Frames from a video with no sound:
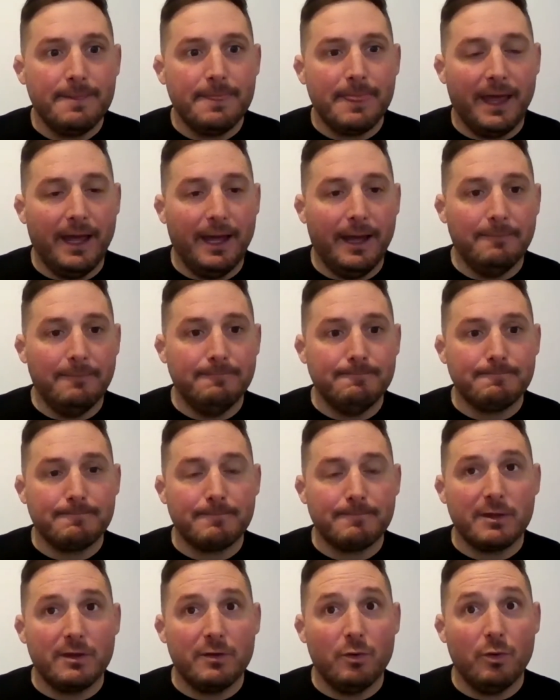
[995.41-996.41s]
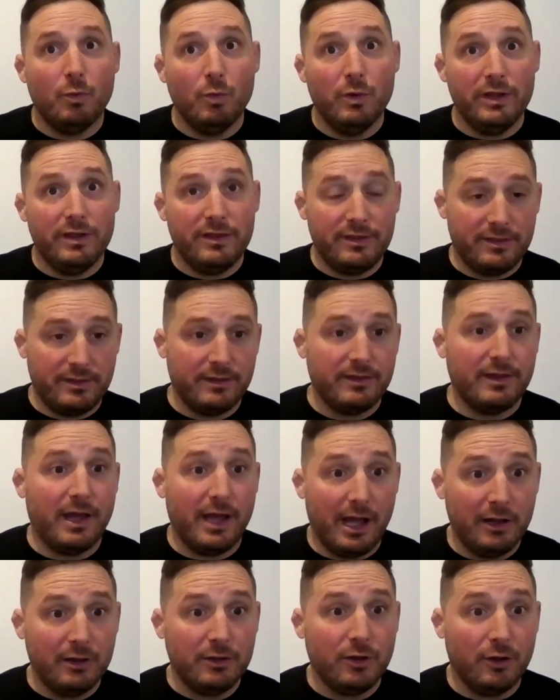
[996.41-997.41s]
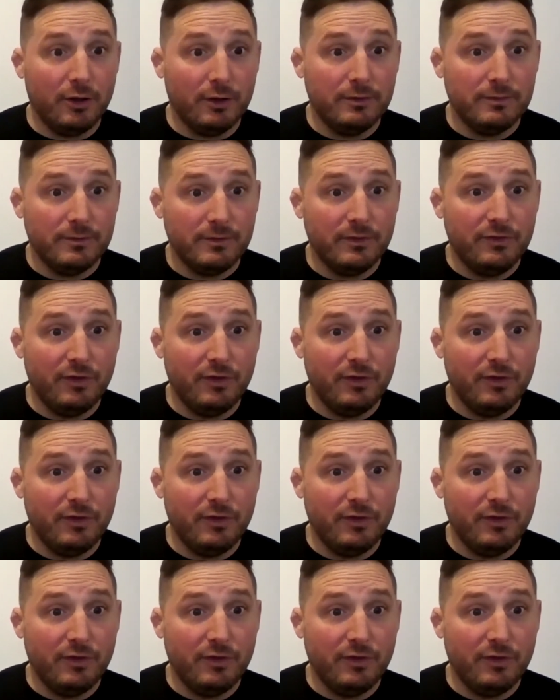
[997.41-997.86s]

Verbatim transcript: um, with alcohol.